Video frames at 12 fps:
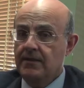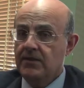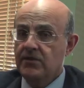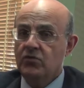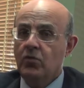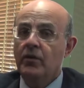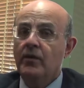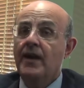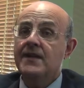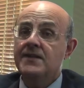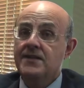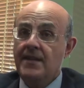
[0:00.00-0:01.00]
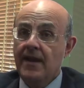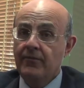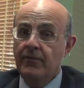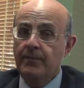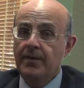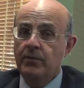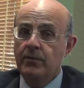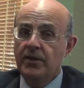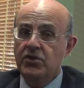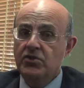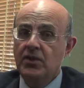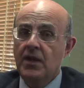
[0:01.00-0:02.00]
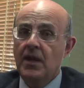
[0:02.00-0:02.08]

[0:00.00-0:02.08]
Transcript: this quota has never been reached